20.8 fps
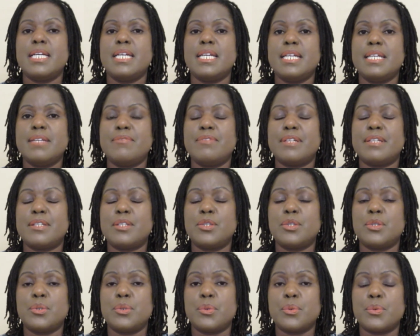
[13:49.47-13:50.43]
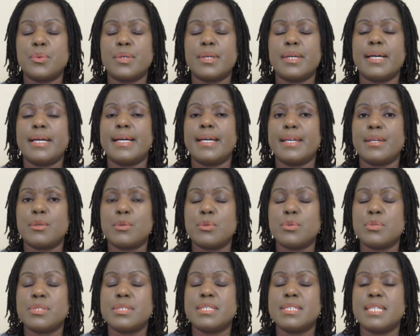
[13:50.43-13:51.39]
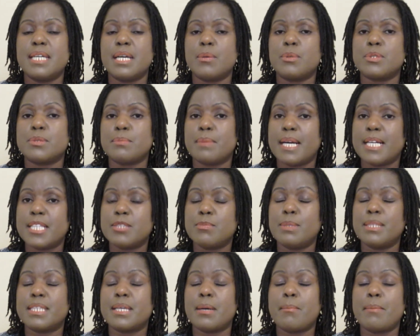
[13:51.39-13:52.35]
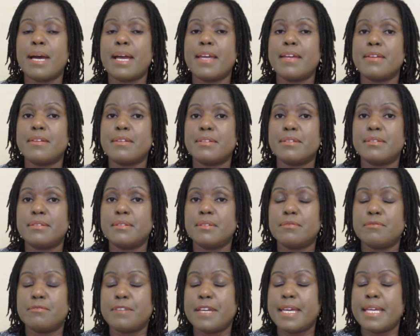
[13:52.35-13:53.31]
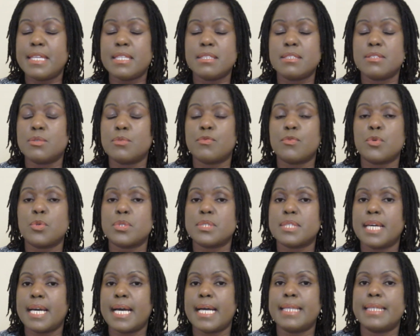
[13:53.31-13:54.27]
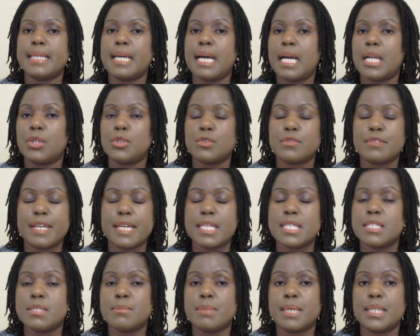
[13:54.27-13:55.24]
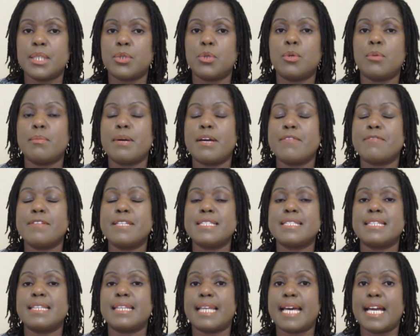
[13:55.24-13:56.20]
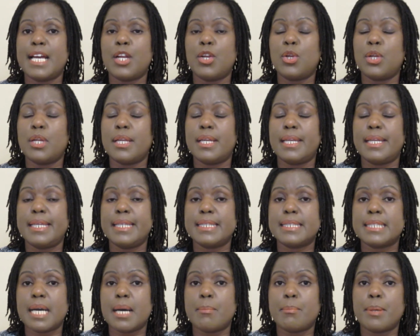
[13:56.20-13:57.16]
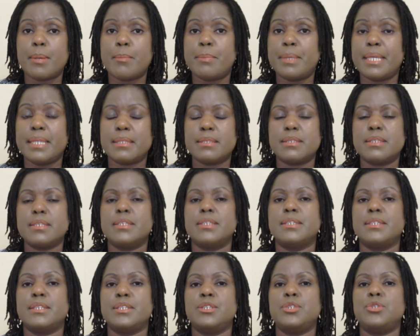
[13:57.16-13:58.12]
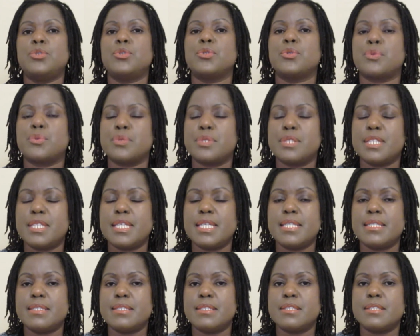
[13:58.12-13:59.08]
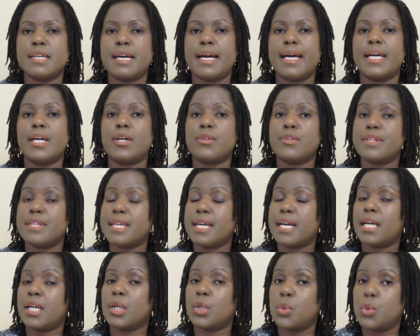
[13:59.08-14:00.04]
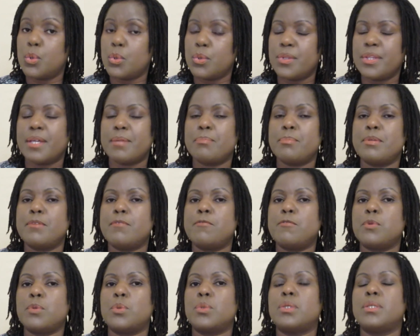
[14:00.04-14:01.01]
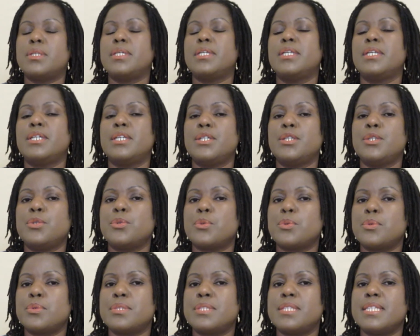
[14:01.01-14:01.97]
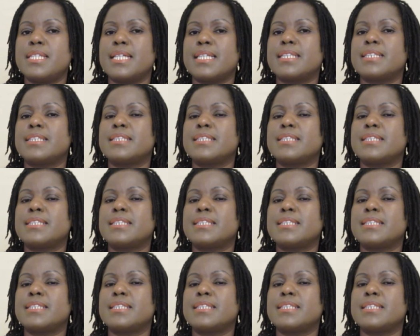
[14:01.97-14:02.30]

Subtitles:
even I could see I was much better. My face, of course, I had a lot of eczema, and all my face lit up a bit. You could see there's a healthier glow than before. You could see that